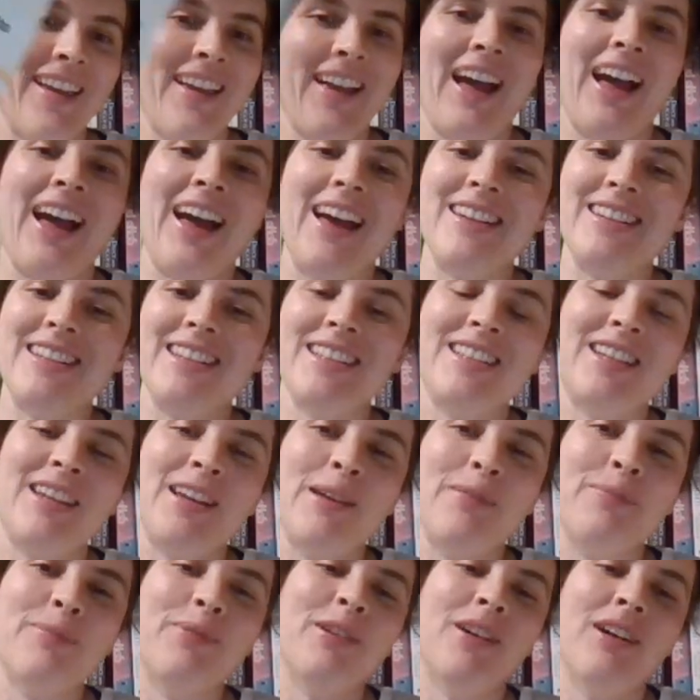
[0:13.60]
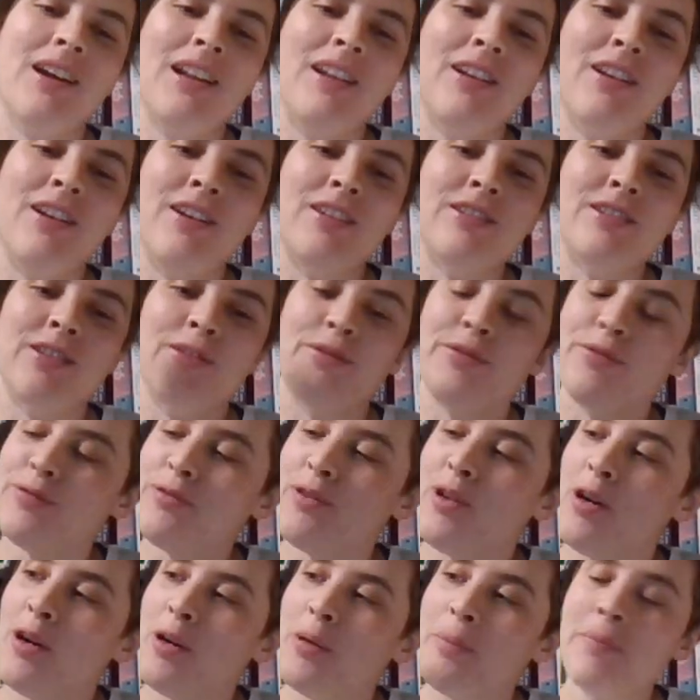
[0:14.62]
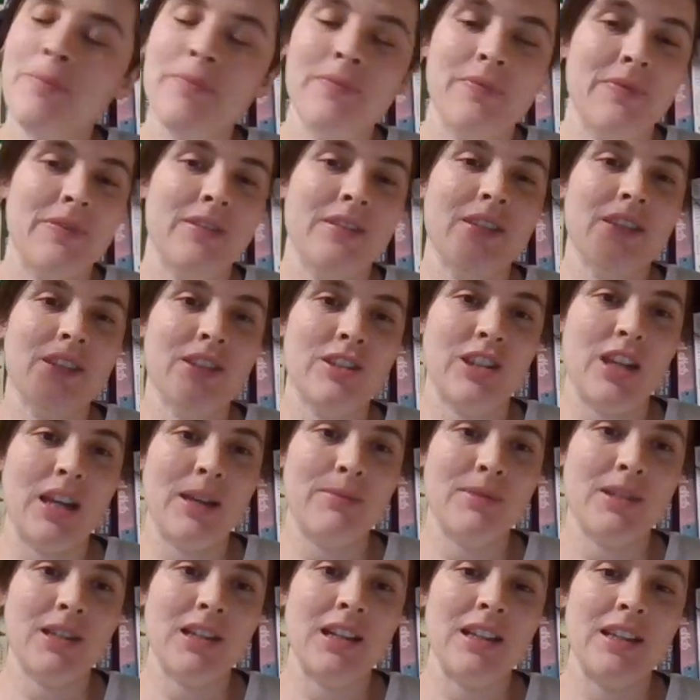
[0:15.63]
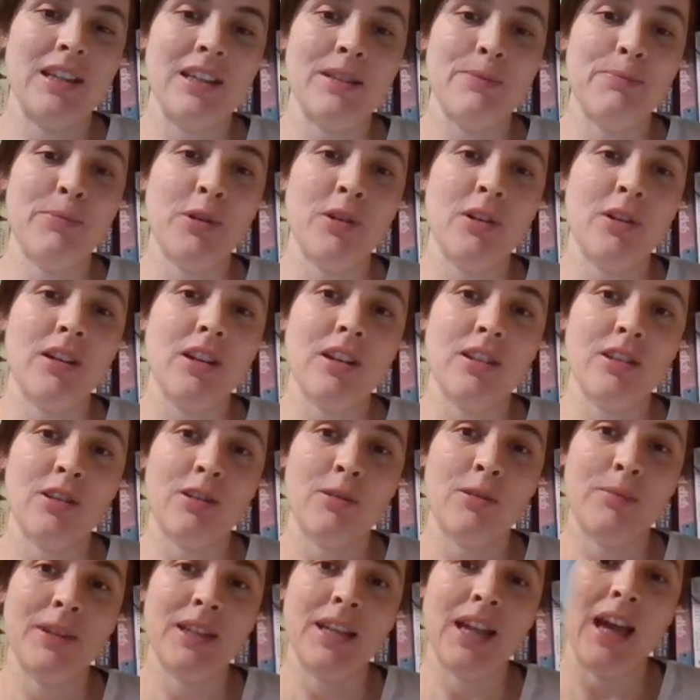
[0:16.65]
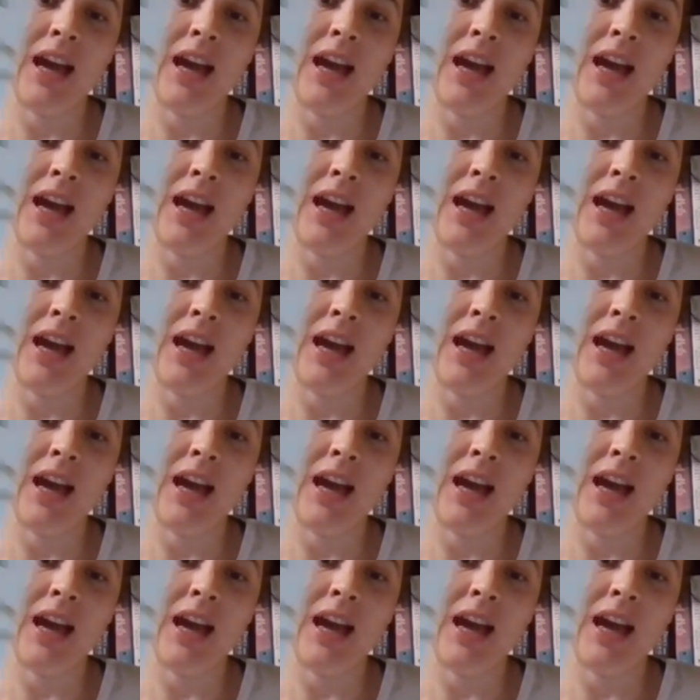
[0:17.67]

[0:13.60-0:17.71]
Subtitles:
handy tip that I learned from James Clear's book Atomic